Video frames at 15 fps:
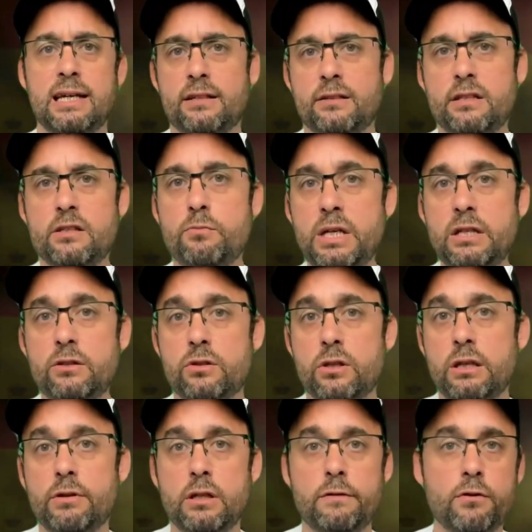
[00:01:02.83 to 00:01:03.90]
This means
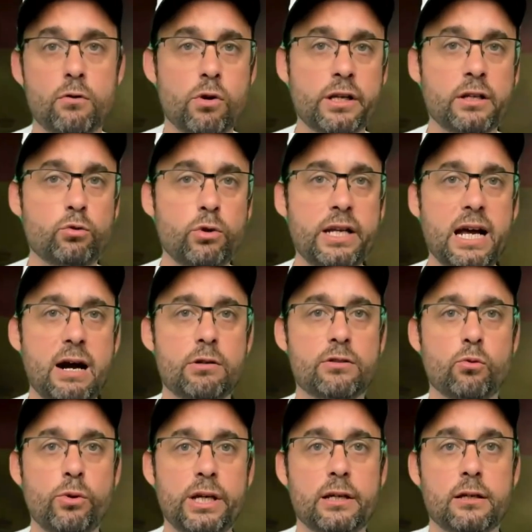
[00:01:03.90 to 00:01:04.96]
even if you're working 20 hours a
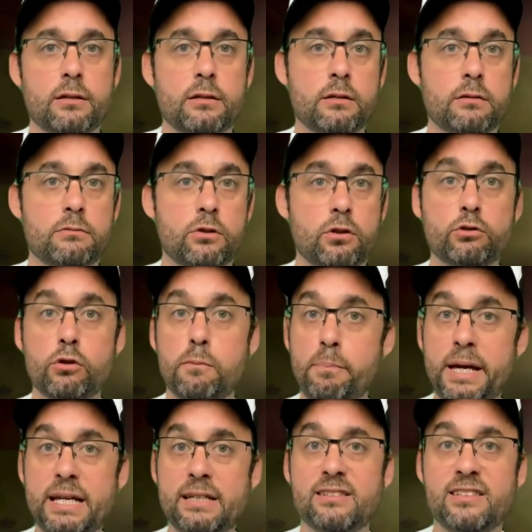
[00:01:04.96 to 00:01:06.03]
week, the total
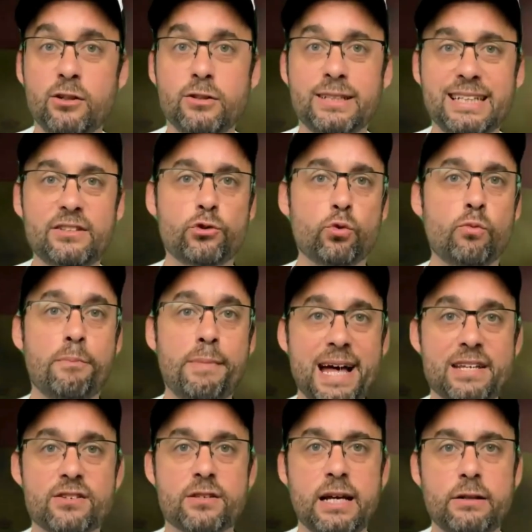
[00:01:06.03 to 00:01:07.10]
pay still needs to
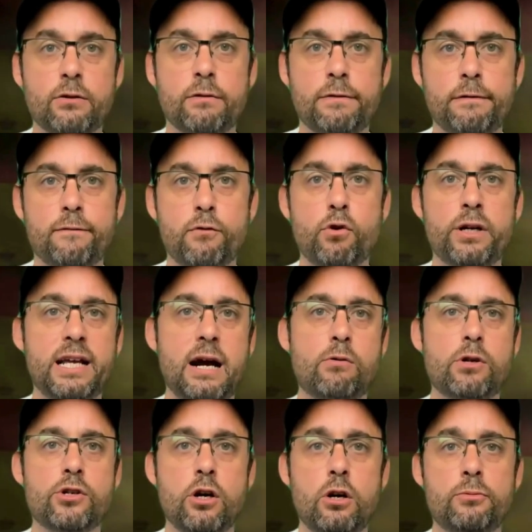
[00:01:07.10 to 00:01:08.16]
match that of a
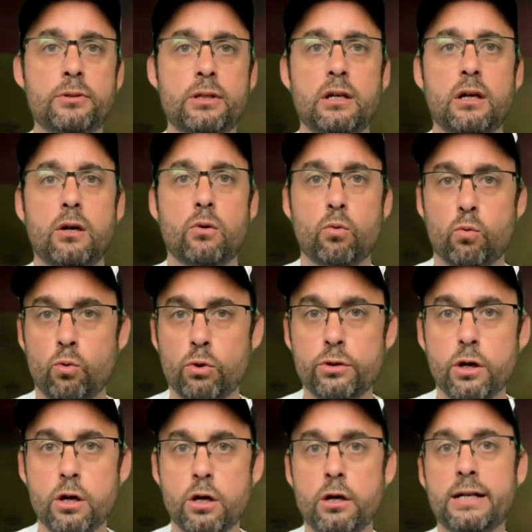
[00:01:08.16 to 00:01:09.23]
40-hour job
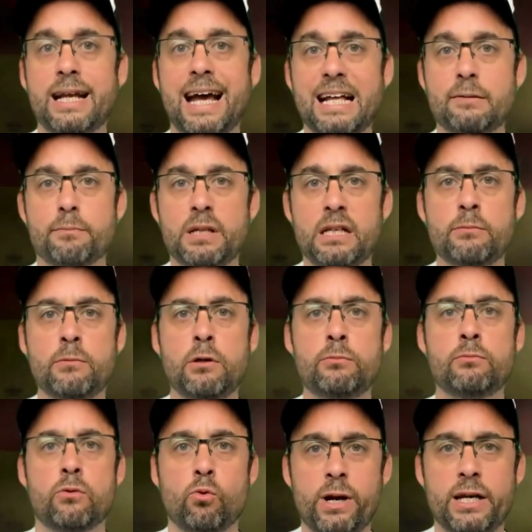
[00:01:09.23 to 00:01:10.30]
would earn at
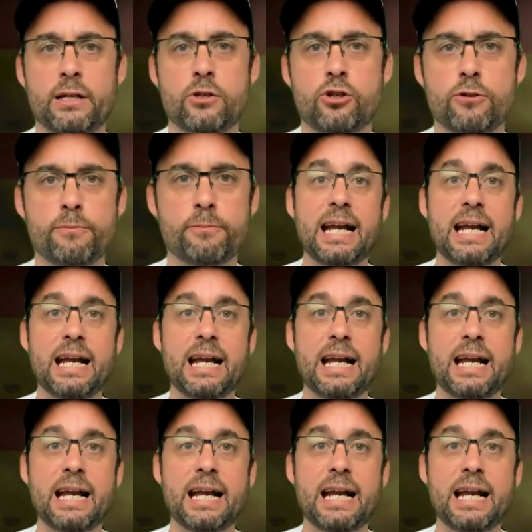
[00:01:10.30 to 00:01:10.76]
minimum wage.